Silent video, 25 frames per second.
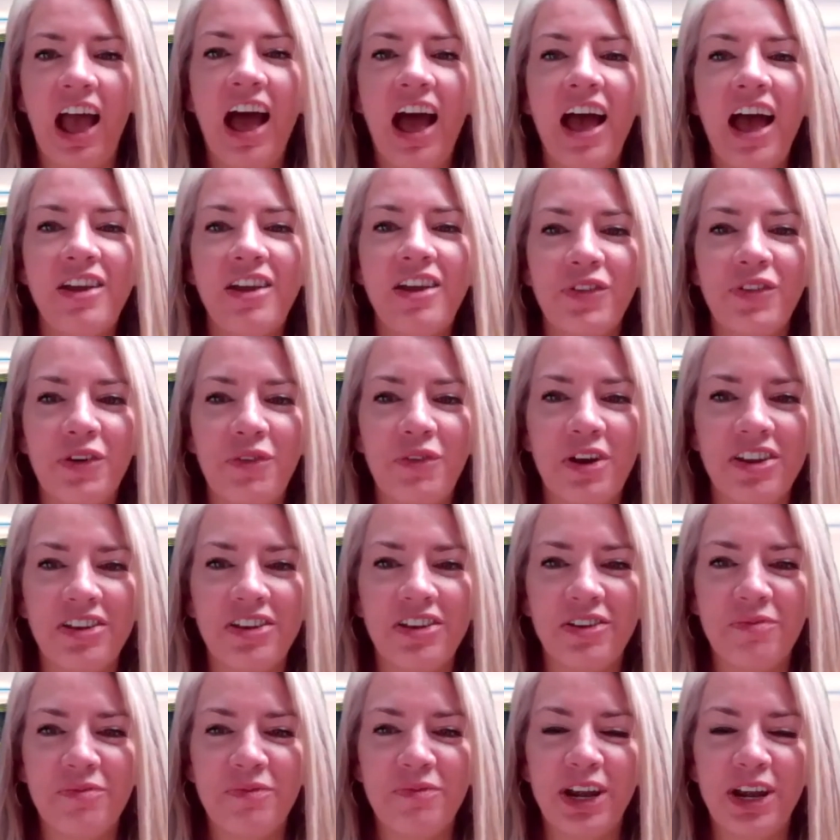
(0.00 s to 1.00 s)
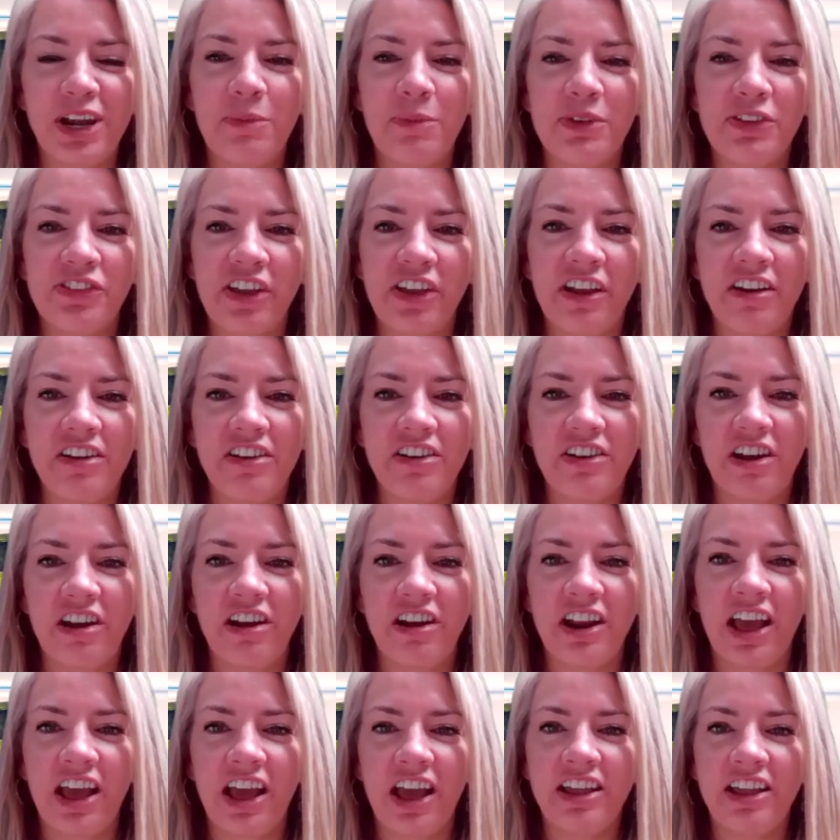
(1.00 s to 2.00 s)
Hi, everyone. My name is Sarah
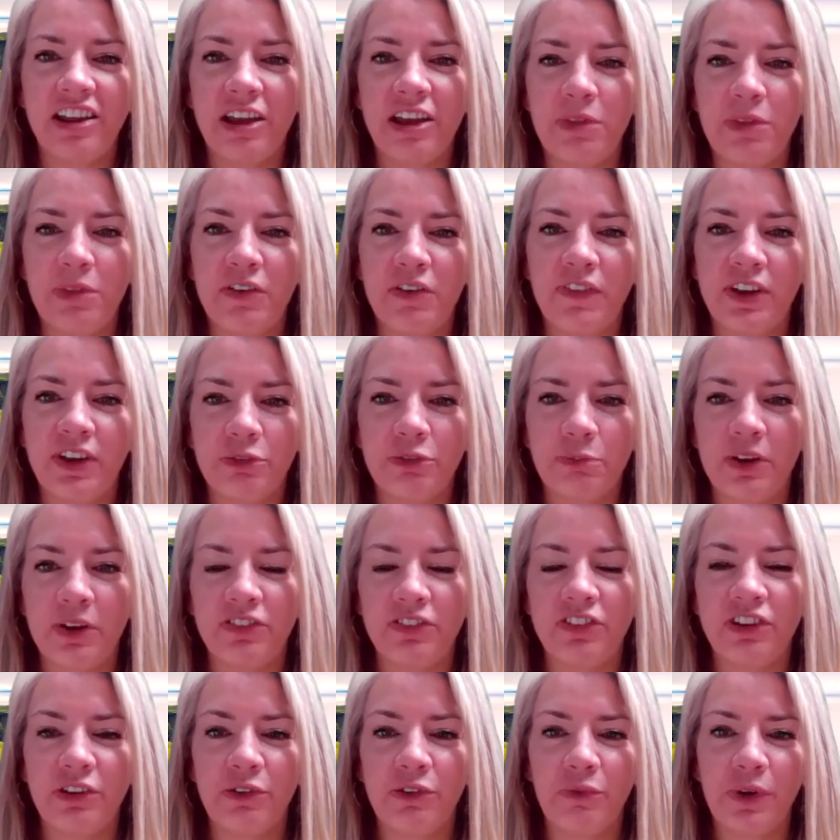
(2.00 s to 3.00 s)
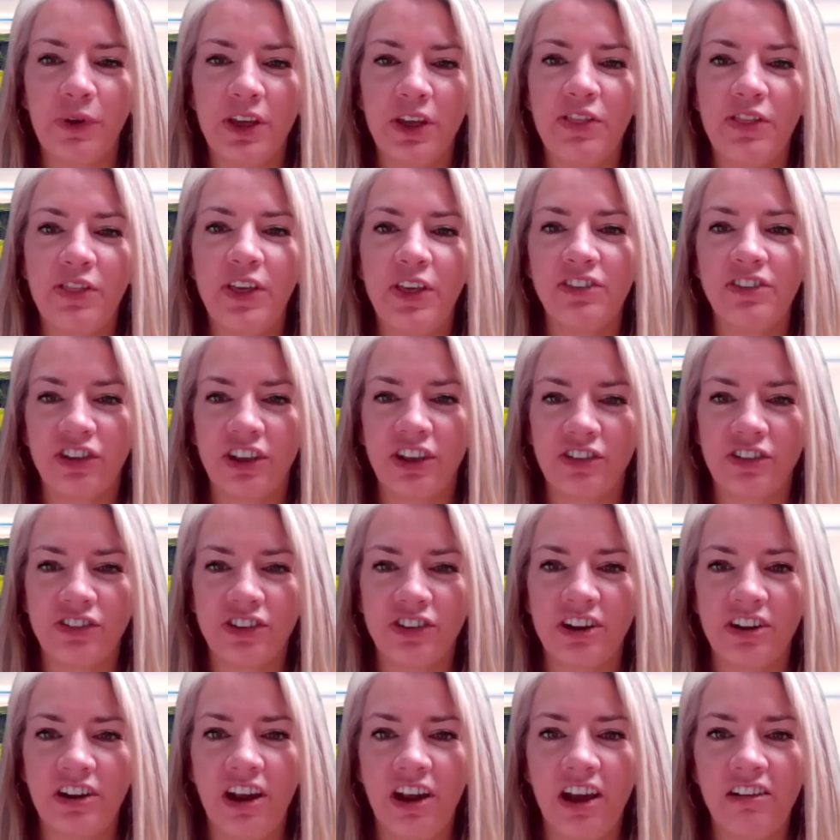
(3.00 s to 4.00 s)
Dart, and I'm the Vice President with
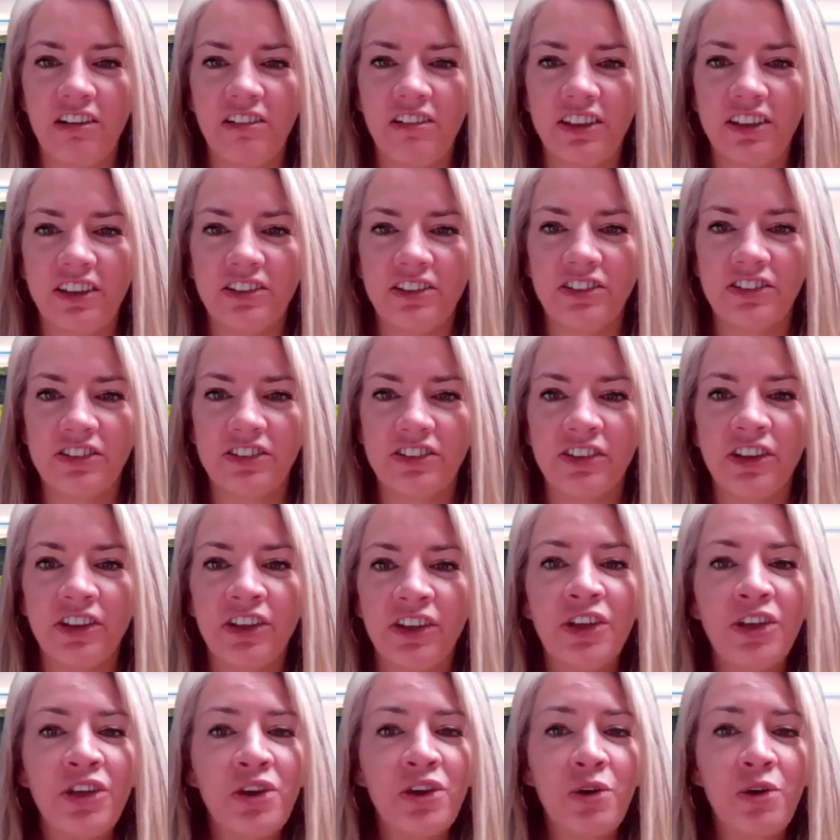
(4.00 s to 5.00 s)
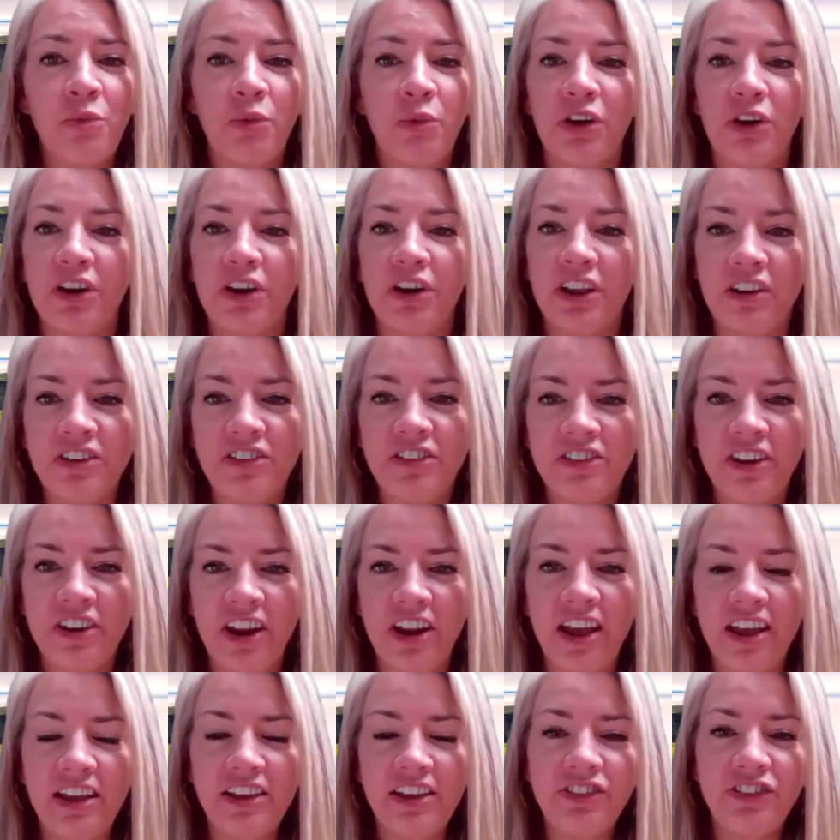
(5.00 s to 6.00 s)
Education in Ireland. We're here
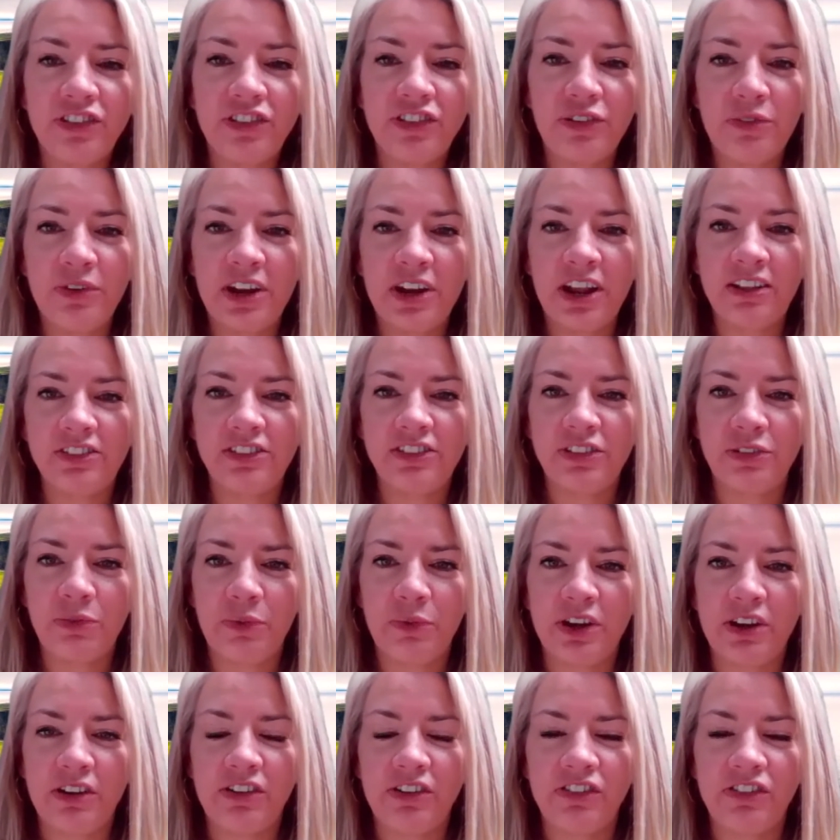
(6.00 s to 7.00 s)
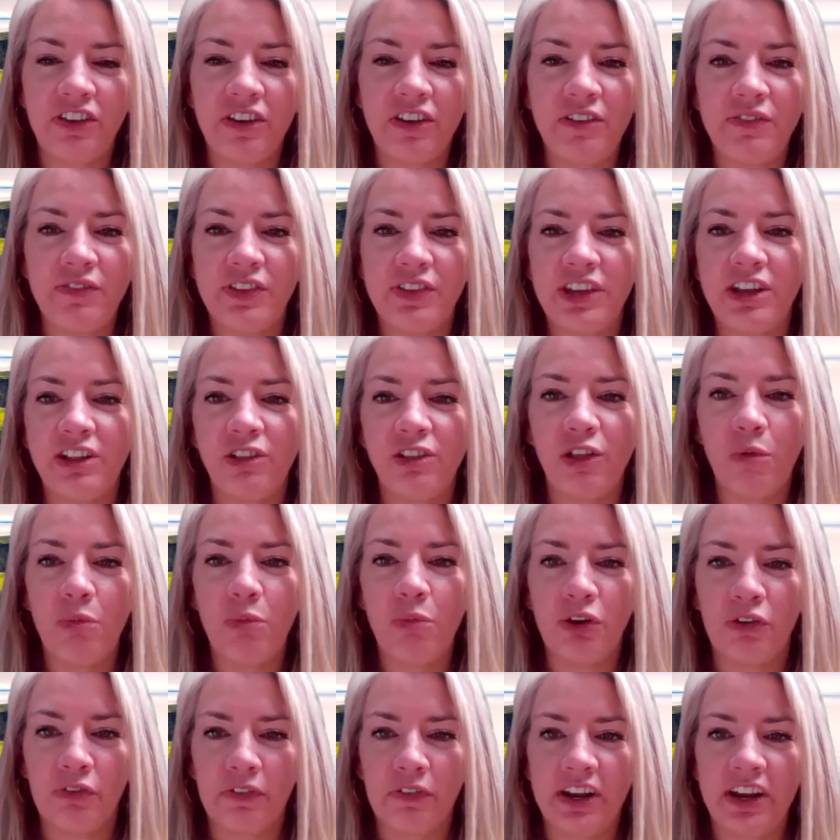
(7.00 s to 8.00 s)
today to announce the winners of the
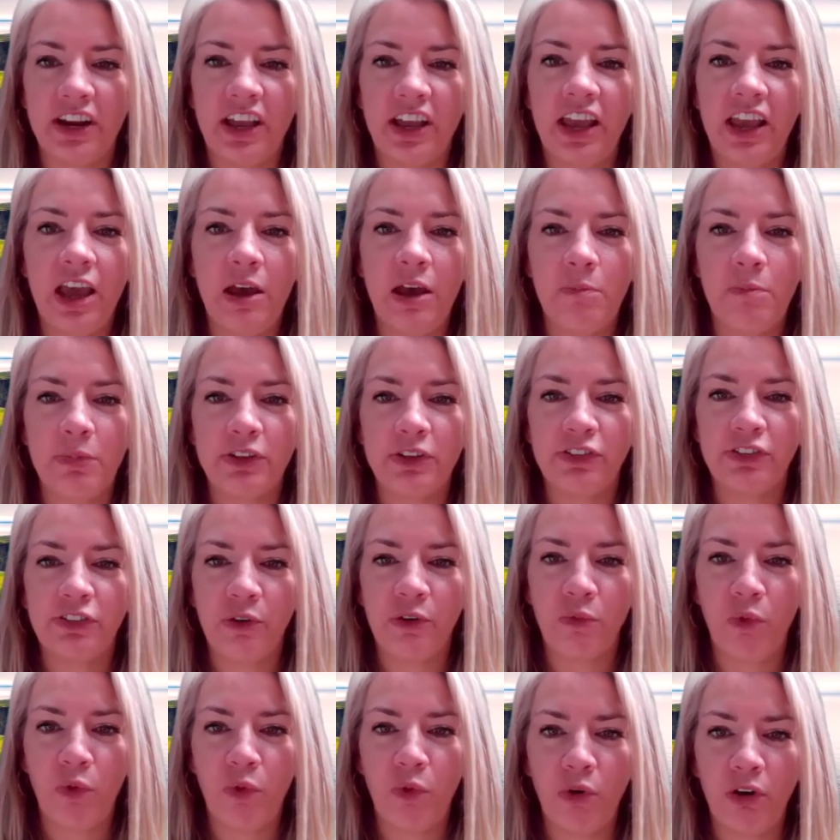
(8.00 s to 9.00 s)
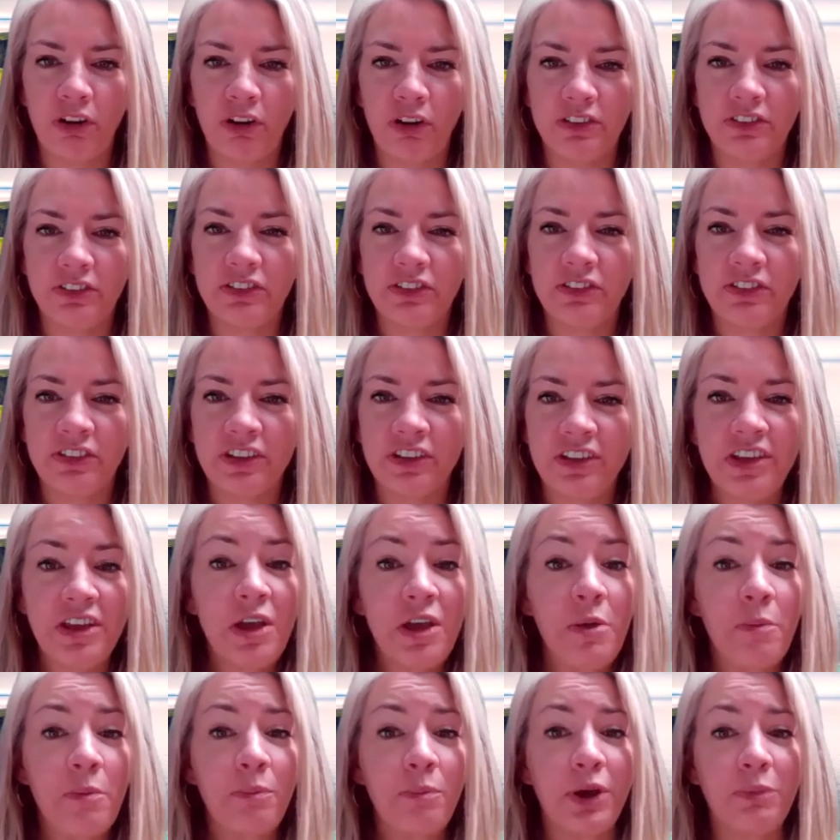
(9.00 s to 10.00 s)
Global Greening Campus Awards.
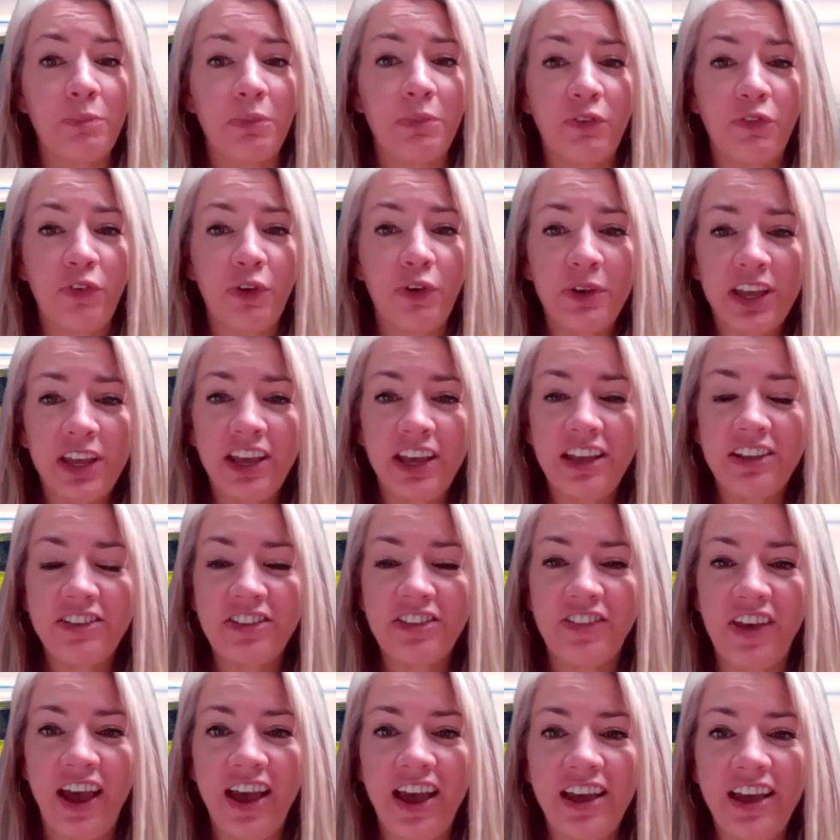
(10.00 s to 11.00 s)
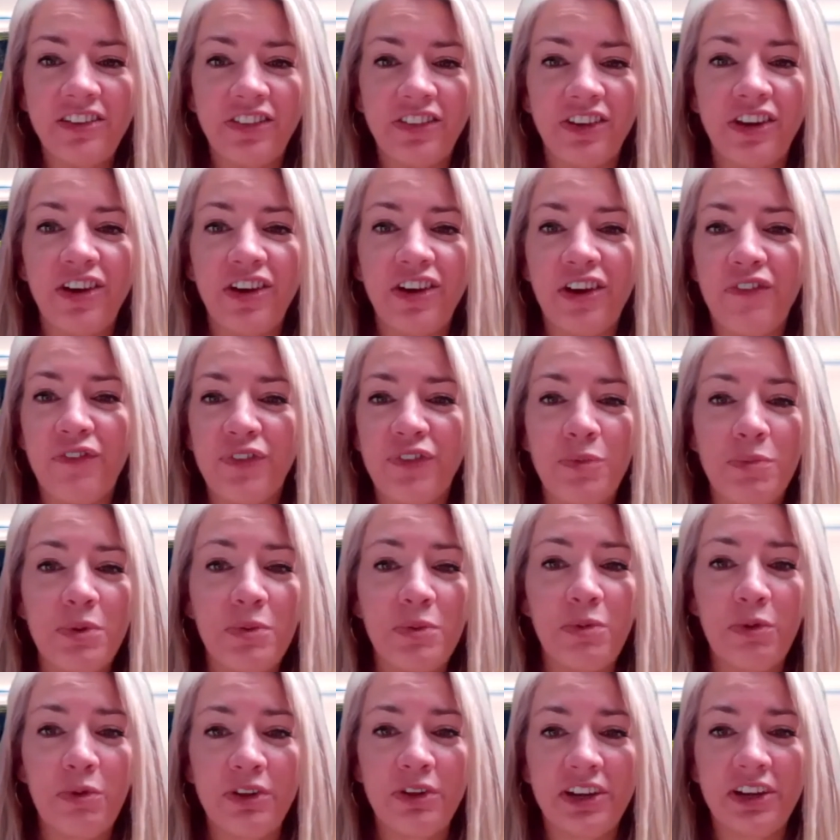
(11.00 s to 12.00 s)
But before we can get to that, there are a few
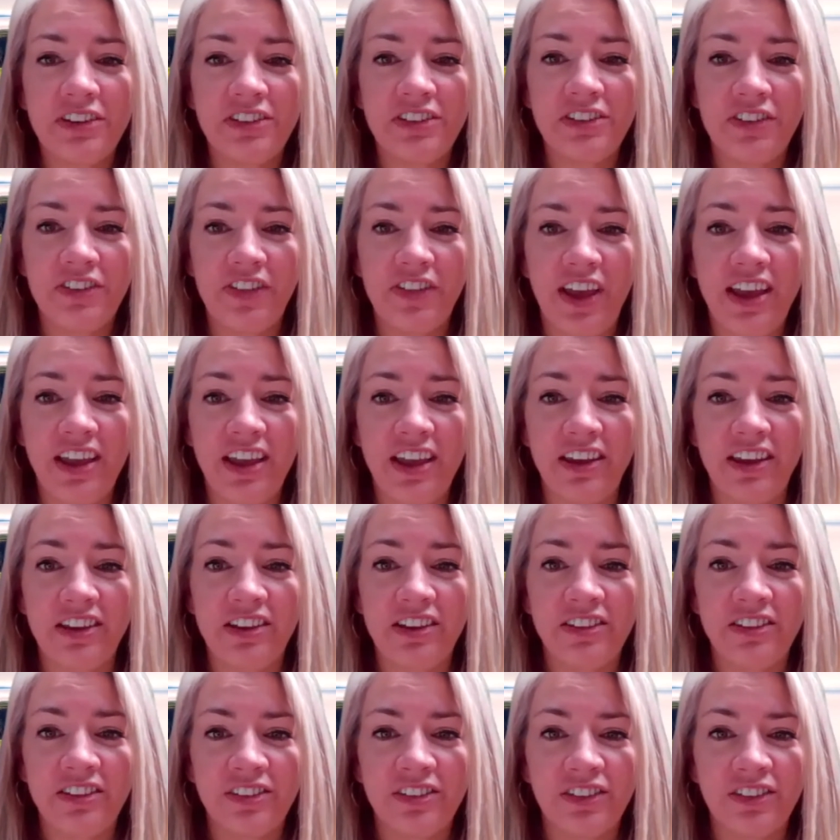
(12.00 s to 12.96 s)
people we need to thank.